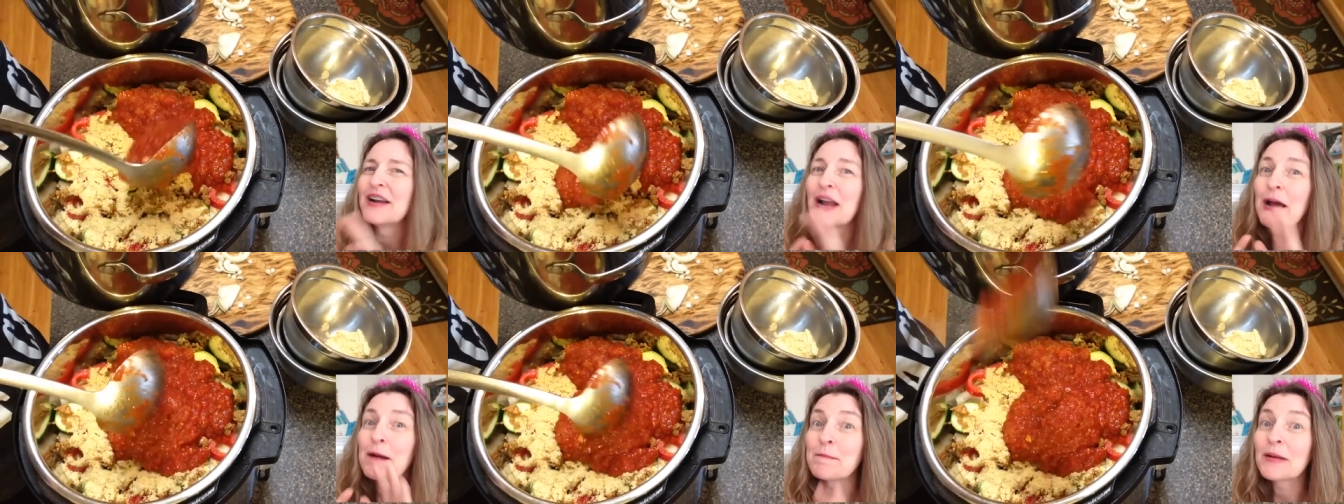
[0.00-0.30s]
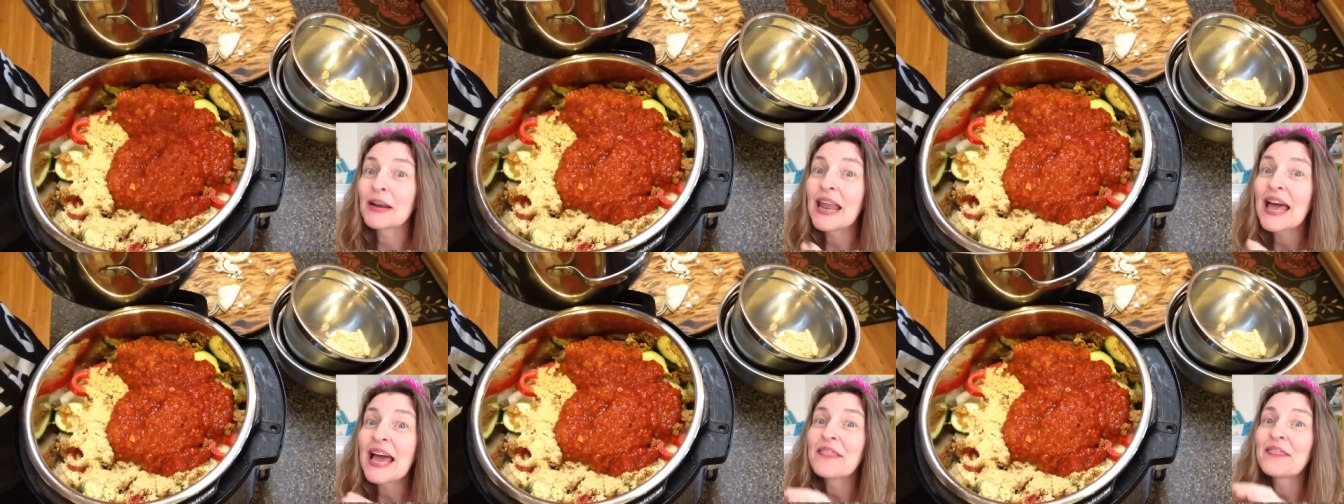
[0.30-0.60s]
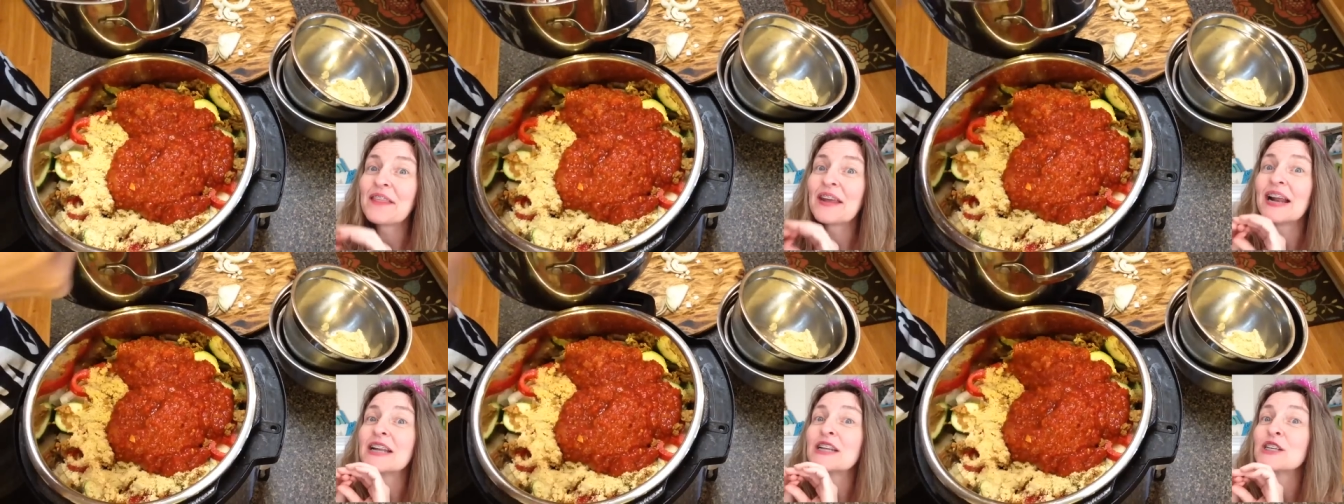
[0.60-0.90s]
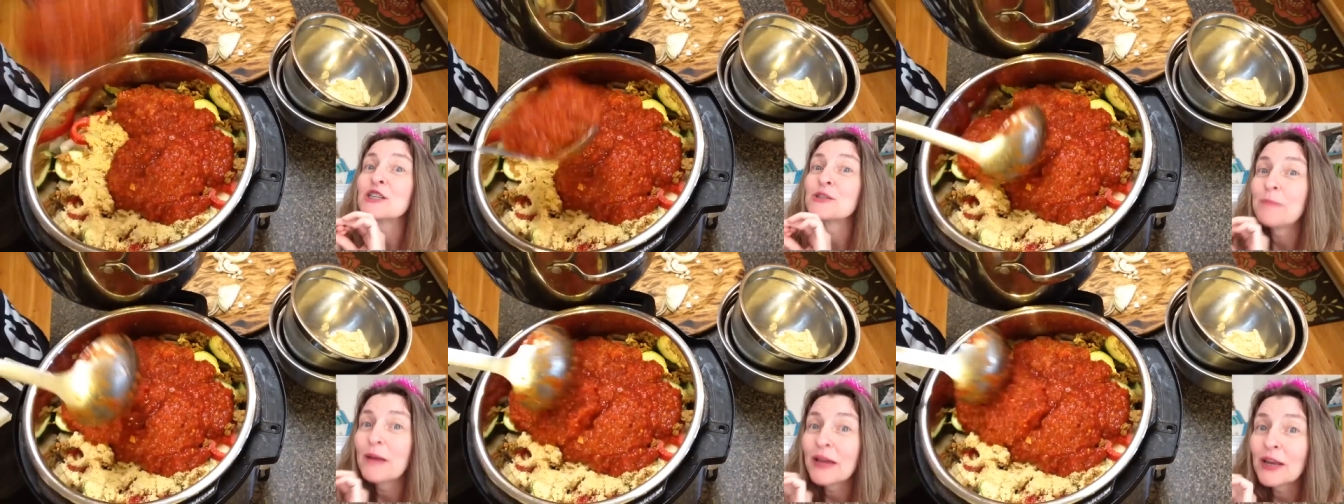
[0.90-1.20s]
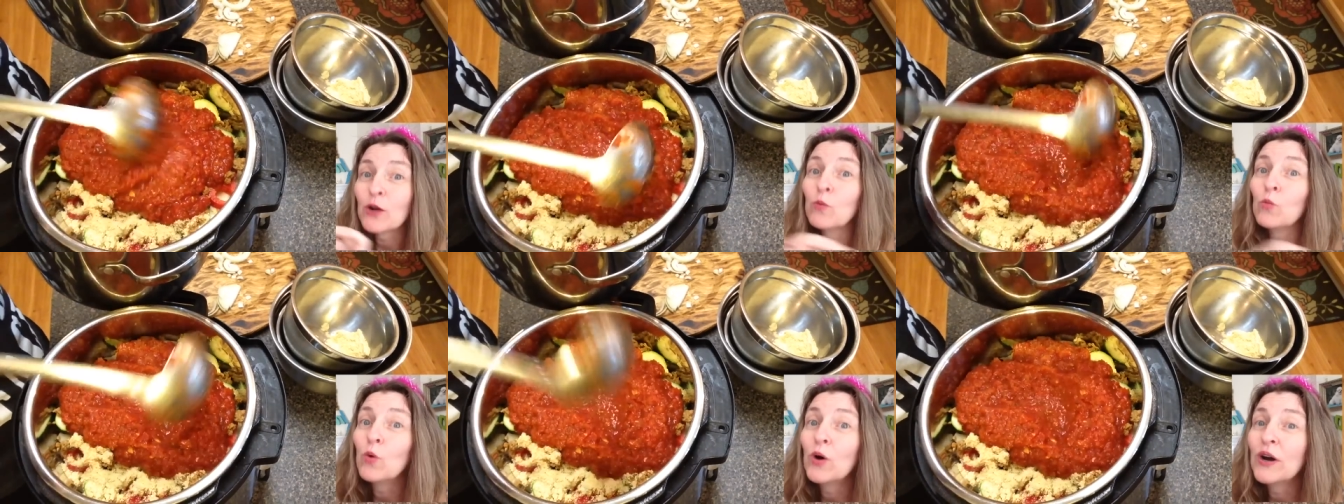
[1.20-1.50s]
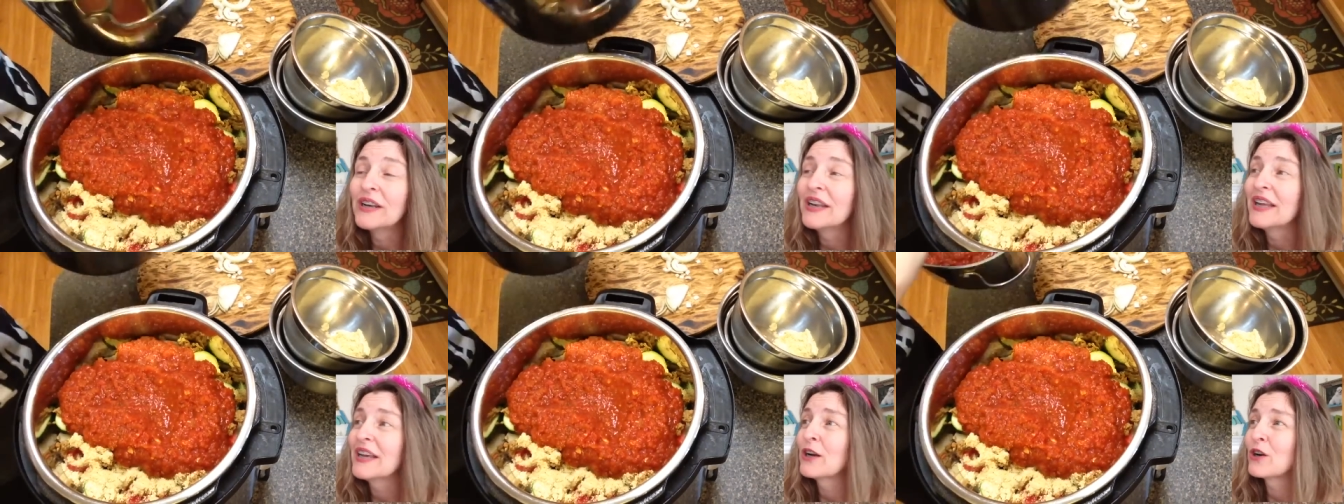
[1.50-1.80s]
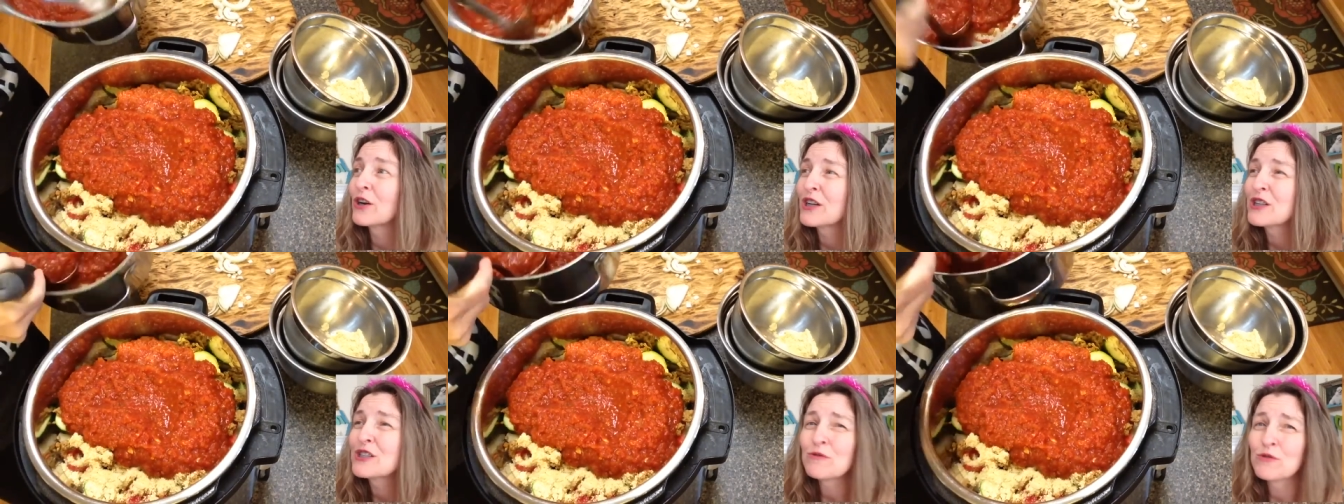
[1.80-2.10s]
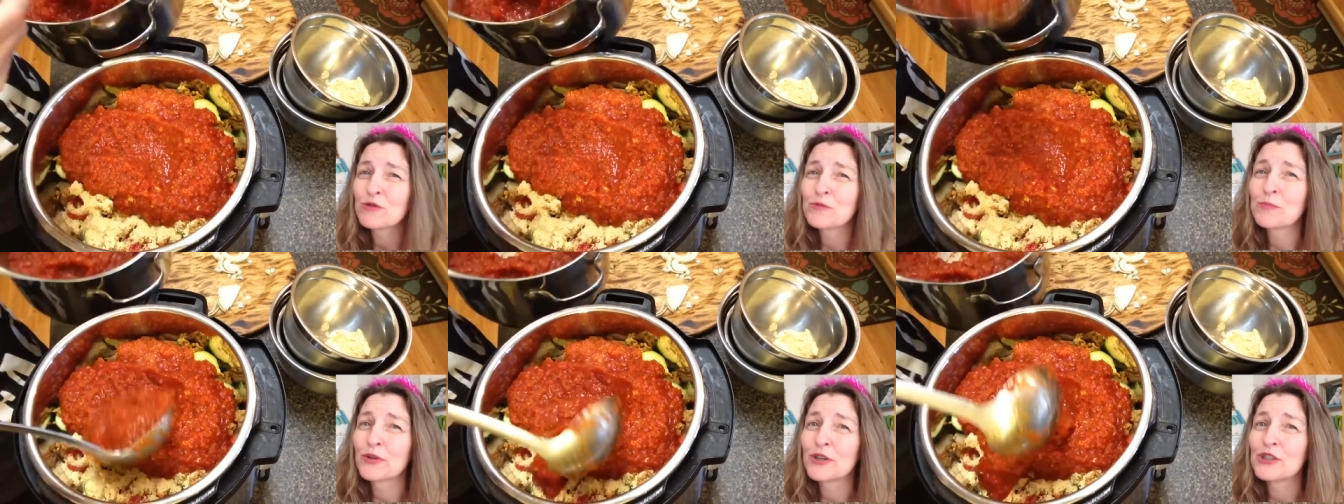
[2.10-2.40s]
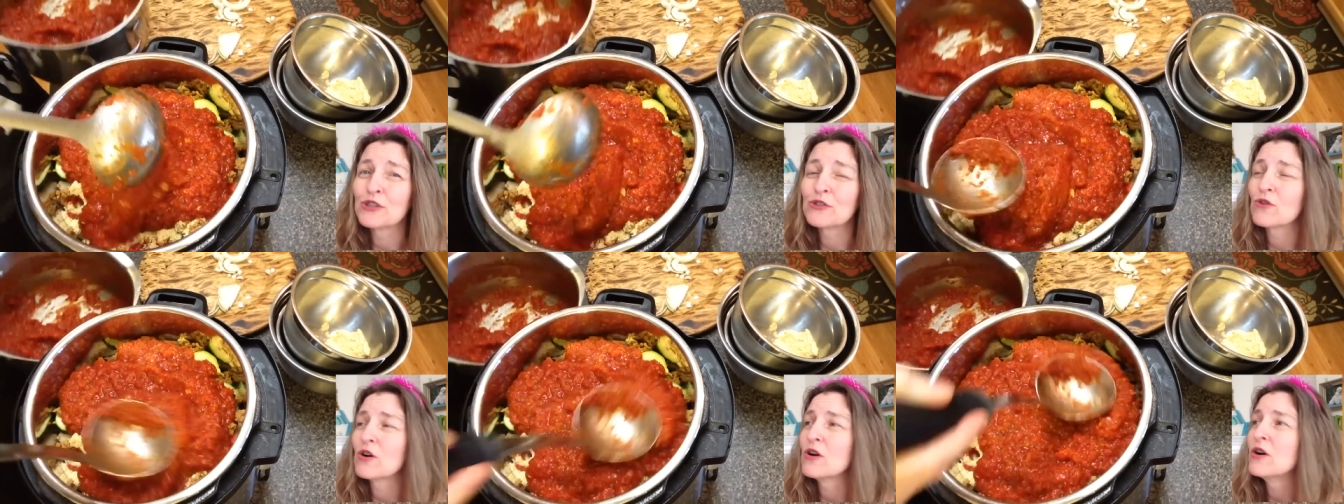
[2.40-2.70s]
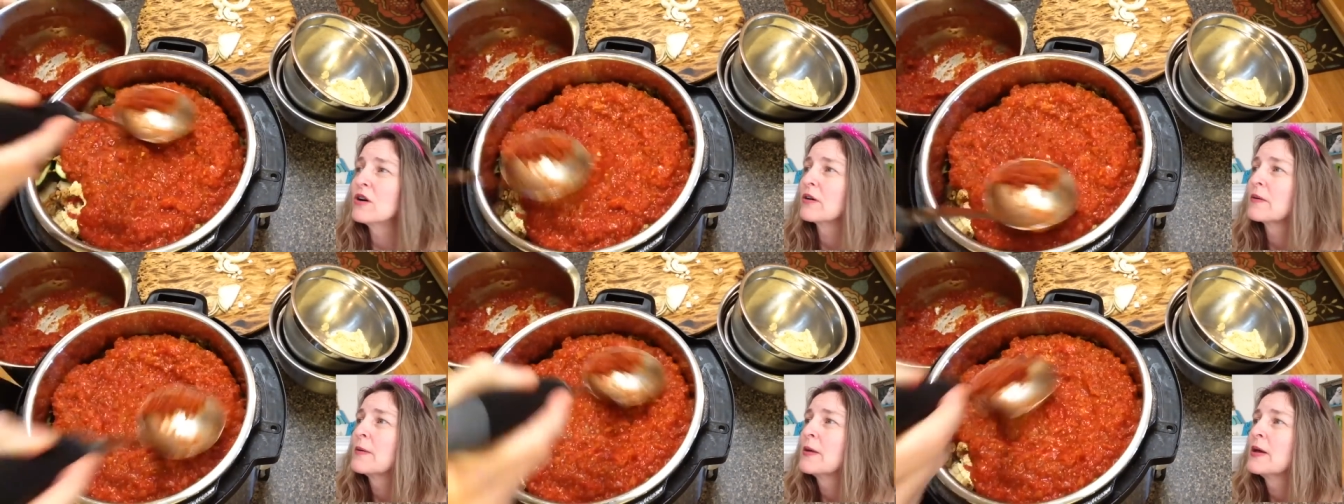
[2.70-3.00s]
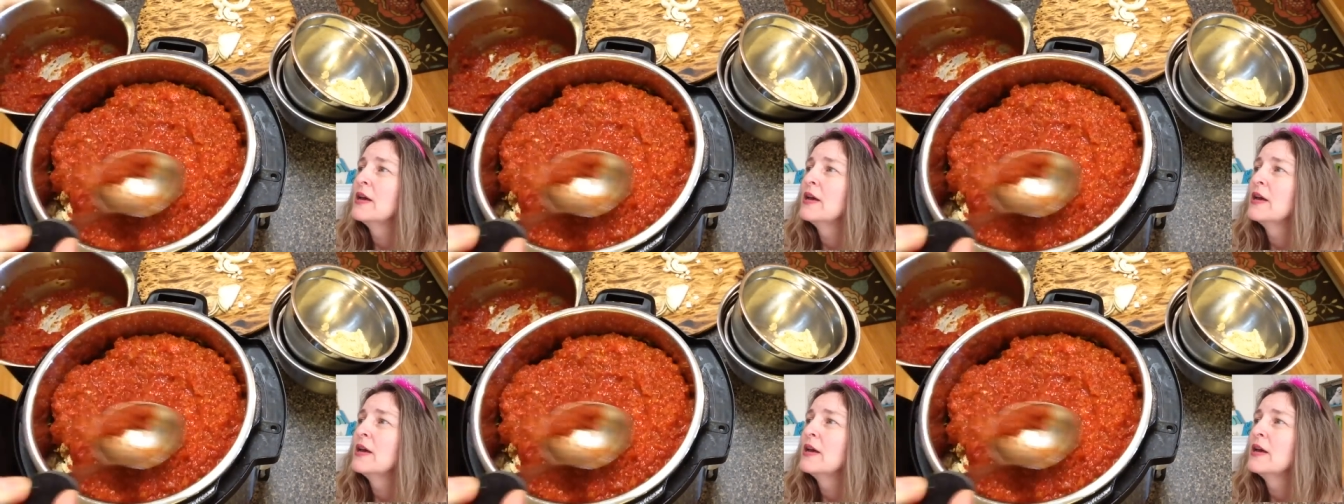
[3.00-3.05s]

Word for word: And I'm glad that I just made it one layer because it was pretty strong.